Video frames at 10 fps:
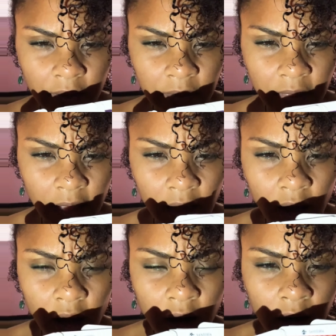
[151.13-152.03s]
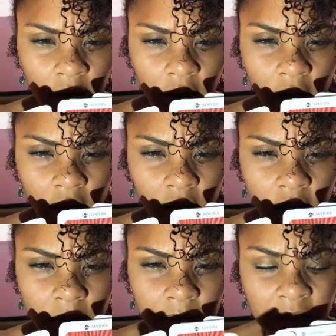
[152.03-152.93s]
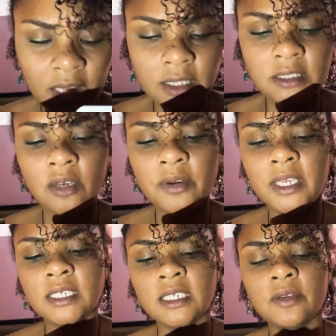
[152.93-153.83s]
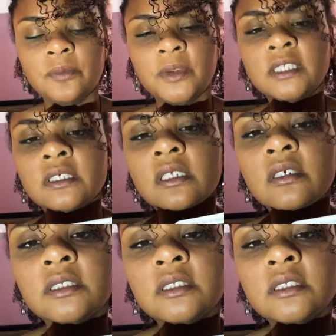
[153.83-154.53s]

they are so it reads a little